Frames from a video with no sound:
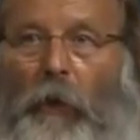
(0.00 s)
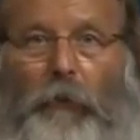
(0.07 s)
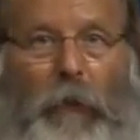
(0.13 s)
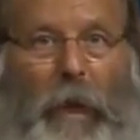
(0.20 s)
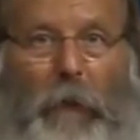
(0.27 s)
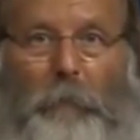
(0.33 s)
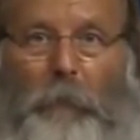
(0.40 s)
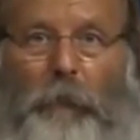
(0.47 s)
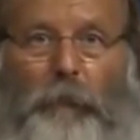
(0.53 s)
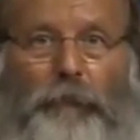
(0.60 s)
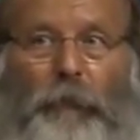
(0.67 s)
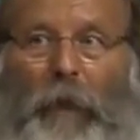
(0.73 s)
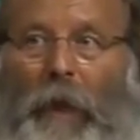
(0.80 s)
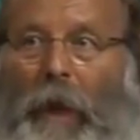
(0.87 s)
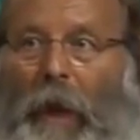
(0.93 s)

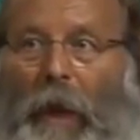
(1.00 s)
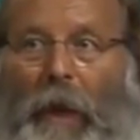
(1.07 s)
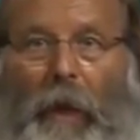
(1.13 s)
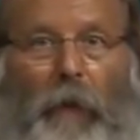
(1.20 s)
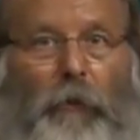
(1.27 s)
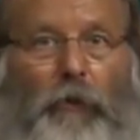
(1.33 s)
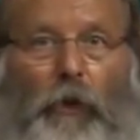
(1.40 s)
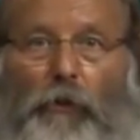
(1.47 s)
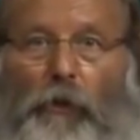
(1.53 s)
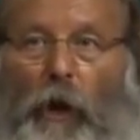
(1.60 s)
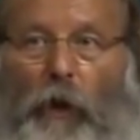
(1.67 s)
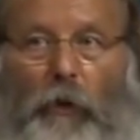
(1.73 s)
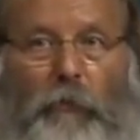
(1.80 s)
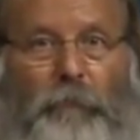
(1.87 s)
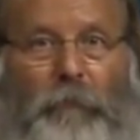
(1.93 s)
cameras and
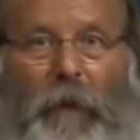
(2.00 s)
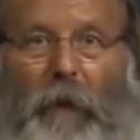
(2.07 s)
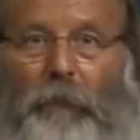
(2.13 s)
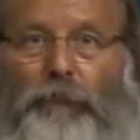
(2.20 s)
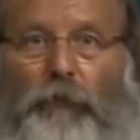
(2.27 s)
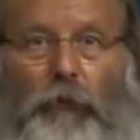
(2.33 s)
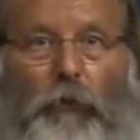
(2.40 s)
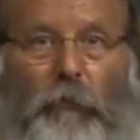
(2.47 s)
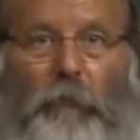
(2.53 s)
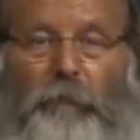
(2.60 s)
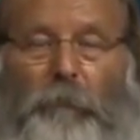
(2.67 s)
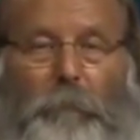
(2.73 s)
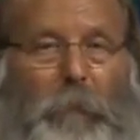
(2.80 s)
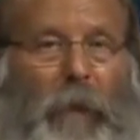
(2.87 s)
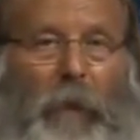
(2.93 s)
artifacts secured
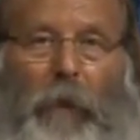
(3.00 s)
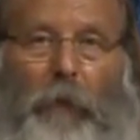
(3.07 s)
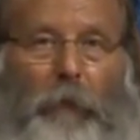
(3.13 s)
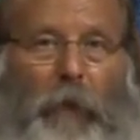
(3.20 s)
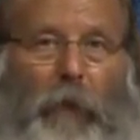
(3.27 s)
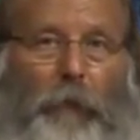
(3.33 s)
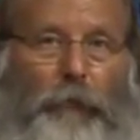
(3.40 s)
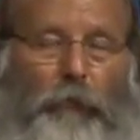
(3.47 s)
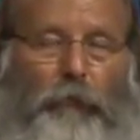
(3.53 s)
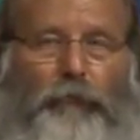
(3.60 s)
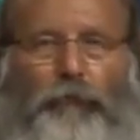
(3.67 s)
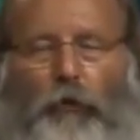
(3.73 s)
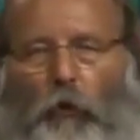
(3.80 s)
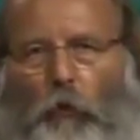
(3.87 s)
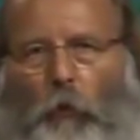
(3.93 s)
from that area.
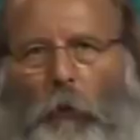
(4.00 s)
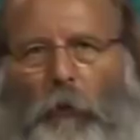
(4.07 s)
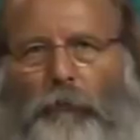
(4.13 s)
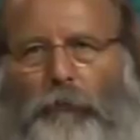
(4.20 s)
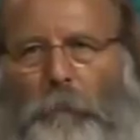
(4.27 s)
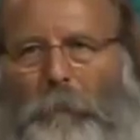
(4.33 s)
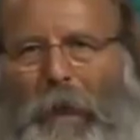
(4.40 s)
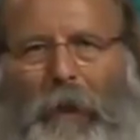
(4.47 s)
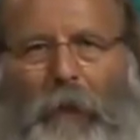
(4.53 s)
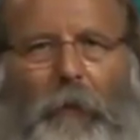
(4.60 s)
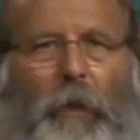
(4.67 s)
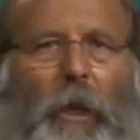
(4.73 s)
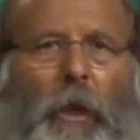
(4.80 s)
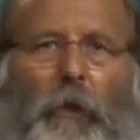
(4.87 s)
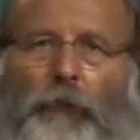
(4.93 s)
There's no question about it.
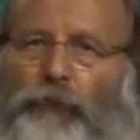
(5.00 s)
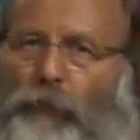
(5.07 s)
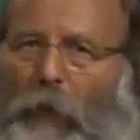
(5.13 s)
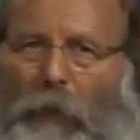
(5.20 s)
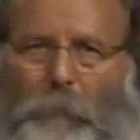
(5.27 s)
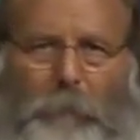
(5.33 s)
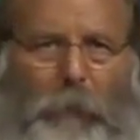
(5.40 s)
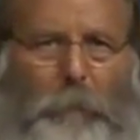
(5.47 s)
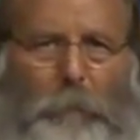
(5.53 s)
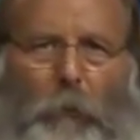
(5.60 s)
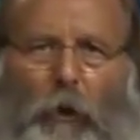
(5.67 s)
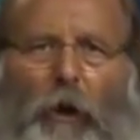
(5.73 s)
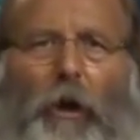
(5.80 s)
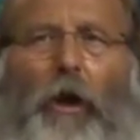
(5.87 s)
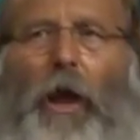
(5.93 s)
Sodom and
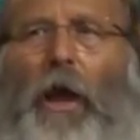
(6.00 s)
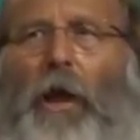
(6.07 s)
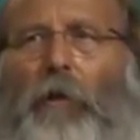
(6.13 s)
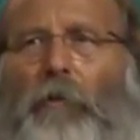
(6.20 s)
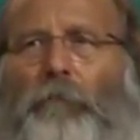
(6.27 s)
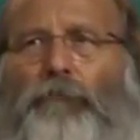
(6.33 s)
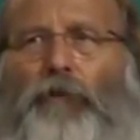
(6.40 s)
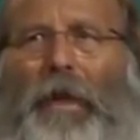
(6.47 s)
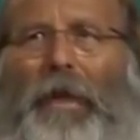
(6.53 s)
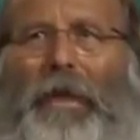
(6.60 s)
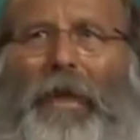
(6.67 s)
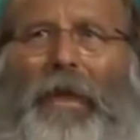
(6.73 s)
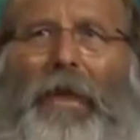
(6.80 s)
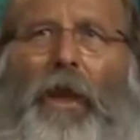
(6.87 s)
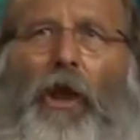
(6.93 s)
Gomorrah, I have
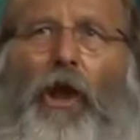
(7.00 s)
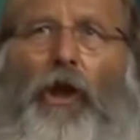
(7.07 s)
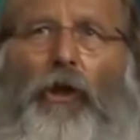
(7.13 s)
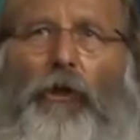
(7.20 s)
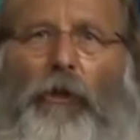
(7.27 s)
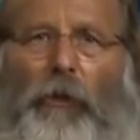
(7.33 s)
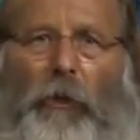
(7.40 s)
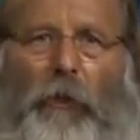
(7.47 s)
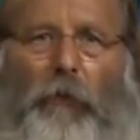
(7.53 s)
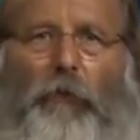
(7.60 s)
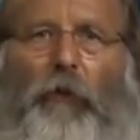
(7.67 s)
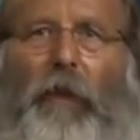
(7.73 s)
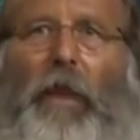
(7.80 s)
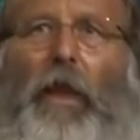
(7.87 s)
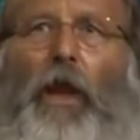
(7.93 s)
taken
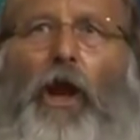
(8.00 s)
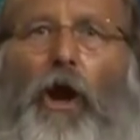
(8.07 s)
literally